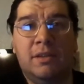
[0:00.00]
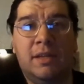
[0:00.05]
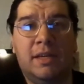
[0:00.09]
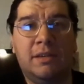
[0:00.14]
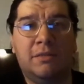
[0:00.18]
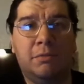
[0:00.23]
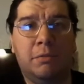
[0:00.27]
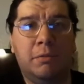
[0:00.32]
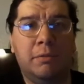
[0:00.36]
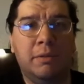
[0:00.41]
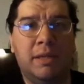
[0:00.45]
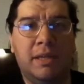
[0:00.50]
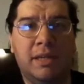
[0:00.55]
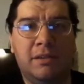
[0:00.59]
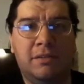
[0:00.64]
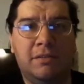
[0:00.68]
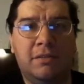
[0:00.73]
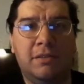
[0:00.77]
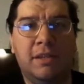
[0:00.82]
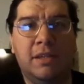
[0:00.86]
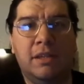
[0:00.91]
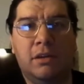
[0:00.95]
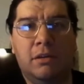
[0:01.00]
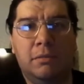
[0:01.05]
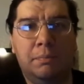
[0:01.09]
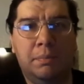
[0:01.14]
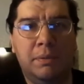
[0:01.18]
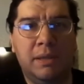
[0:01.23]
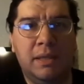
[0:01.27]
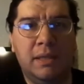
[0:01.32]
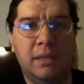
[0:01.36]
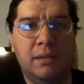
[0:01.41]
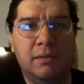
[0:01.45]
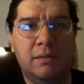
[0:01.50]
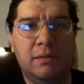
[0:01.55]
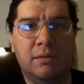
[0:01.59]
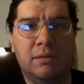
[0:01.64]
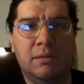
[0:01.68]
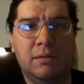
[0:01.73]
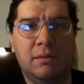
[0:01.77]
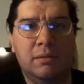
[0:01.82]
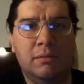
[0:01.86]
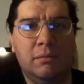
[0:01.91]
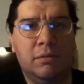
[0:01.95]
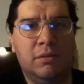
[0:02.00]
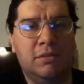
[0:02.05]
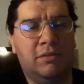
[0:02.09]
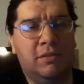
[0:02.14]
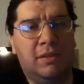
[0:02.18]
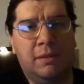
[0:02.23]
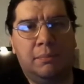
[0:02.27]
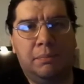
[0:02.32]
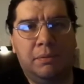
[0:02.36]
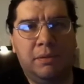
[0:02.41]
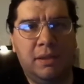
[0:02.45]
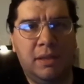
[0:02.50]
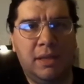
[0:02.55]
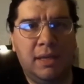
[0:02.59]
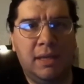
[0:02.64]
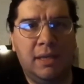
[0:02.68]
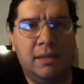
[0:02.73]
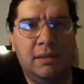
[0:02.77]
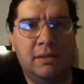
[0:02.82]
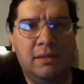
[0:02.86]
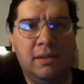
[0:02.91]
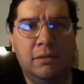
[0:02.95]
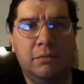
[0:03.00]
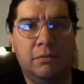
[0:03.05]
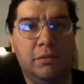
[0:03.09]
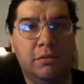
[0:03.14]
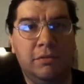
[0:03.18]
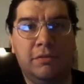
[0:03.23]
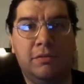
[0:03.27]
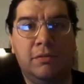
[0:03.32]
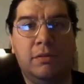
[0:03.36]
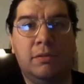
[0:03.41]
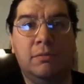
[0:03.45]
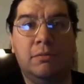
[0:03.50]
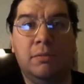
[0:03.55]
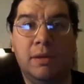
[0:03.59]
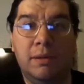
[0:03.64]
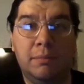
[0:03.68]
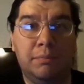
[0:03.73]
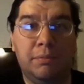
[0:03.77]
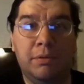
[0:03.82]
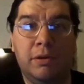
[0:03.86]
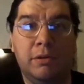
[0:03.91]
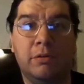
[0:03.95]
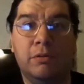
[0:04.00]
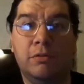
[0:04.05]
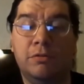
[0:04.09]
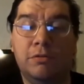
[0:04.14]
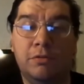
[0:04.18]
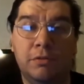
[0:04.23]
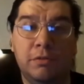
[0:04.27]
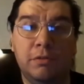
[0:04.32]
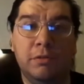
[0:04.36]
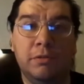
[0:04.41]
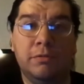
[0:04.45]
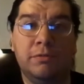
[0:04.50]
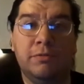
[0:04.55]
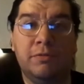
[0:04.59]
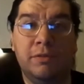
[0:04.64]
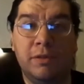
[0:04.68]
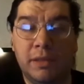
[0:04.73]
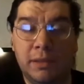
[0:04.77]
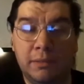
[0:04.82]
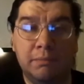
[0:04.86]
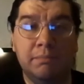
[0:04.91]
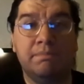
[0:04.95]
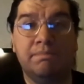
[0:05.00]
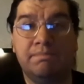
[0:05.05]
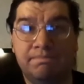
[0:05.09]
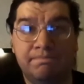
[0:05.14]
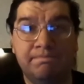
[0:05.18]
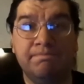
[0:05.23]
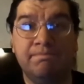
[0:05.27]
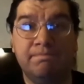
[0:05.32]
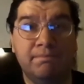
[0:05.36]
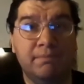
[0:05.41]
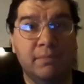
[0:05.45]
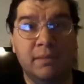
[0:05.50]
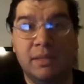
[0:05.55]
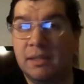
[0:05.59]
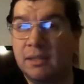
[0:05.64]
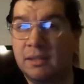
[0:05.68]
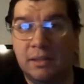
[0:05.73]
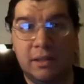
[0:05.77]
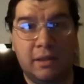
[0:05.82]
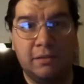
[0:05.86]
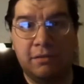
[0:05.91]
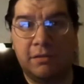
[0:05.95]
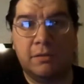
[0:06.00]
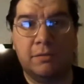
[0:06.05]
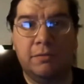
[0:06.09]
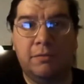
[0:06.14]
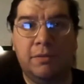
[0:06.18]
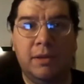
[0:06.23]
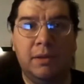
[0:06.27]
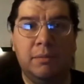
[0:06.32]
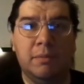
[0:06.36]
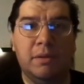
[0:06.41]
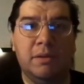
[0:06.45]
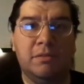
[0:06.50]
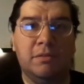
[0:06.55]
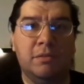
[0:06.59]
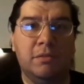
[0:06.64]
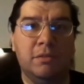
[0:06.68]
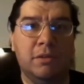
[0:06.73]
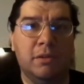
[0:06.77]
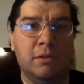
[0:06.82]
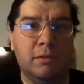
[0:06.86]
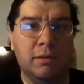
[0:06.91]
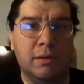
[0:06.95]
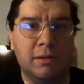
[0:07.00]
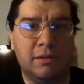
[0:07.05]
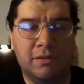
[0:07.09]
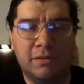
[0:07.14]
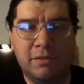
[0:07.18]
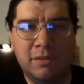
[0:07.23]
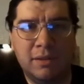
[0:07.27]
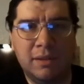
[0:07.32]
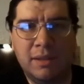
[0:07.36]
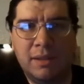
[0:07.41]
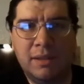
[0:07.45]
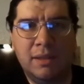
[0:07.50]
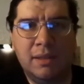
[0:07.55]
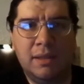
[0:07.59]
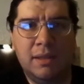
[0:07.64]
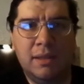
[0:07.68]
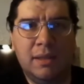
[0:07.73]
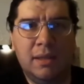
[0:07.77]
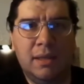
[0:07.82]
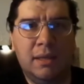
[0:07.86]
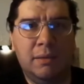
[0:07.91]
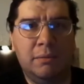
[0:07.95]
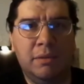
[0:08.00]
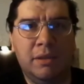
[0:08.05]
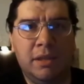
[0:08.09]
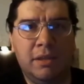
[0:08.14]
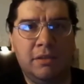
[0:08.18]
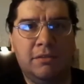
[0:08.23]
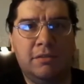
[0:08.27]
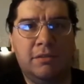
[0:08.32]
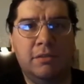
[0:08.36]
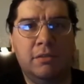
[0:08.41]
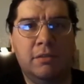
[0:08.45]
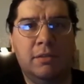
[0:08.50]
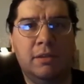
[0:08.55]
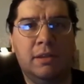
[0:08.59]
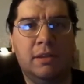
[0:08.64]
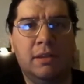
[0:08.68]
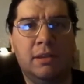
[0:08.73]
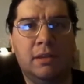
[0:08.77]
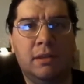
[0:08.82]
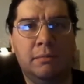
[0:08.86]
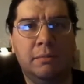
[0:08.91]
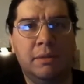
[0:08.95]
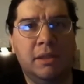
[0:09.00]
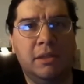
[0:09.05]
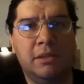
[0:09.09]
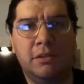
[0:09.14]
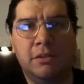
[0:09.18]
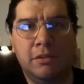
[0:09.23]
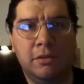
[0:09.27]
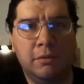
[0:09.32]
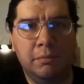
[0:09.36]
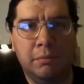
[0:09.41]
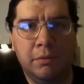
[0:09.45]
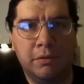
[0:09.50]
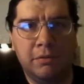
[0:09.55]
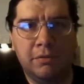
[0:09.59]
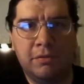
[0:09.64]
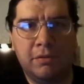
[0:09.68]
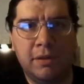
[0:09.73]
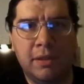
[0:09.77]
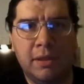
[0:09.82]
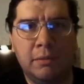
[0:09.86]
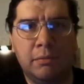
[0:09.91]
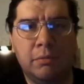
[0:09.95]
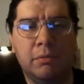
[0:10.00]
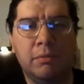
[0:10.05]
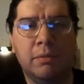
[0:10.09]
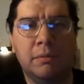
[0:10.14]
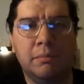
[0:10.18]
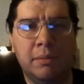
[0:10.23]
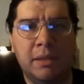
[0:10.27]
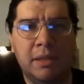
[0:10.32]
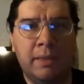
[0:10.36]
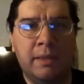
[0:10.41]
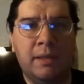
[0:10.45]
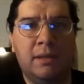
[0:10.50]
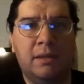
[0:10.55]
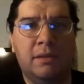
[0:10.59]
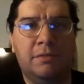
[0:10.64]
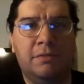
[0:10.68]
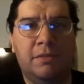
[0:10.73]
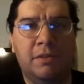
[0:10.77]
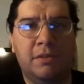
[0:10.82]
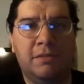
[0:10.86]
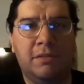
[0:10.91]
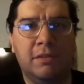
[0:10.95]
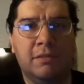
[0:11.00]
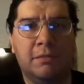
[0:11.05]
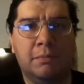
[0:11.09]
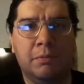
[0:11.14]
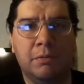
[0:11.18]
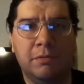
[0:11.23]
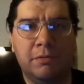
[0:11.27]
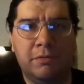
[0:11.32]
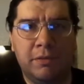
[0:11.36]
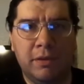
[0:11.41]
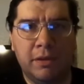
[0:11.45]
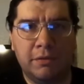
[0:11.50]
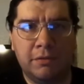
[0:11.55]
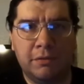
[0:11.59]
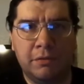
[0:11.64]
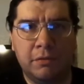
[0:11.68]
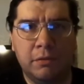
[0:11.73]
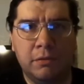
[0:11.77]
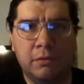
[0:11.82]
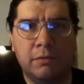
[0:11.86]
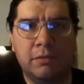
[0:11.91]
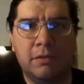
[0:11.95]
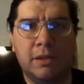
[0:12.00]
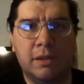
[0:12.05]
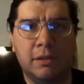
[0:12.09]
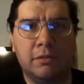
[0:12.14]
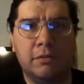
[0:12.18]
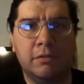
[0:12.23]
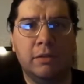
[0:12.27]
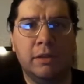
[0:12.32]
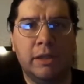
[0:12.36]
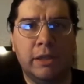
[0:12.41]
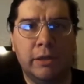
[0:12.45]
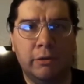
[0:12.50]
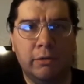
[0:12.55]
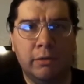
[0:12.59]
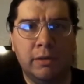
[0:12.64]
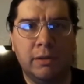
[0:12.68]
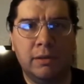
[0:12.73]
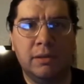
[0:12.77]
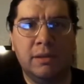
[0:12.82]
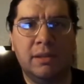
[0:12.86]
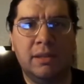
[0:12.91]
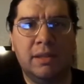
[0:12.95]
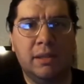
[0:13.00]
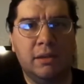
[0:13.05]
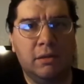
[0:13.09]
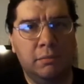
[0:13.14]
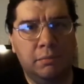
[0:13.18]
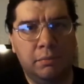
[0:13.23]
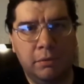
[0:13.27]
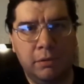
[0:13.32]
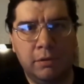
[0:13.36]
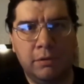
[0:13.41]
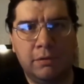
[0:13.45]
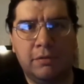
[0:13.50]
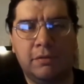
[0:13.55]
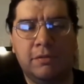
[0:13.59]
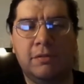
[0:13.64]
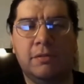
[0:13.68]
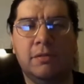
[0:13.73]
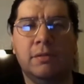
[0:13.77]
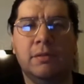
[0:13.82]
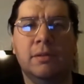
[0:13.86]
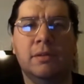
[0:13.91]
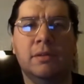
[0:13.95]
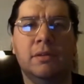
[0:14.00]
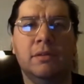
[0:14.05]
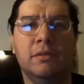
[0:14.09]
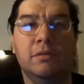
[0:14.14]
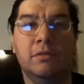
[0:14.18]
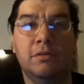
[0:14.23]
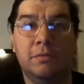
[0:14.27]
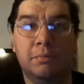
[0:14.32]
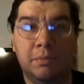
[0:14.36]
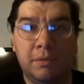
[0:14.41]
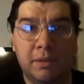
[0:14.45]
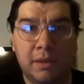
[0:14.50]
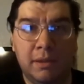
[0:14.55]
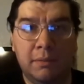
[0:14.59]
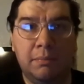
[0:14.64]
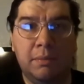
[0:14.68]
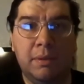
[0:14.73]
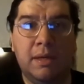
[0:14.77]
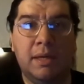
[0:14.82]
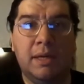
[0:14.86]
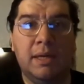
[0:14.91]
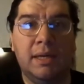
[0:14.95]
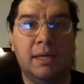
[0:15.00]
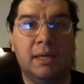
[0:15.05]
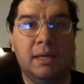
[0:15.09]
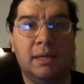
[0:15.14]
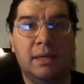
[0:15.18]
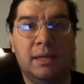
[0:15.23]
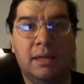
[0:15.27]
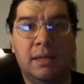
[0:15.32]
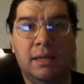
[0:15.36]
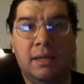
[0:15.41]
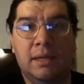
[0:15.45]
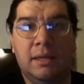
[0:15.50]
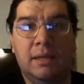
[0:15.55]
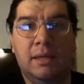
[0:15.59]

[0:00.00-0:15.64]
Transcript: So that's where we get to the opening, which they played the original Ray Parker Jr. theme classic theme as you know it. And we get to the Columbia University where we meet a physics professor, Dr. Erin Gilbert, who's played by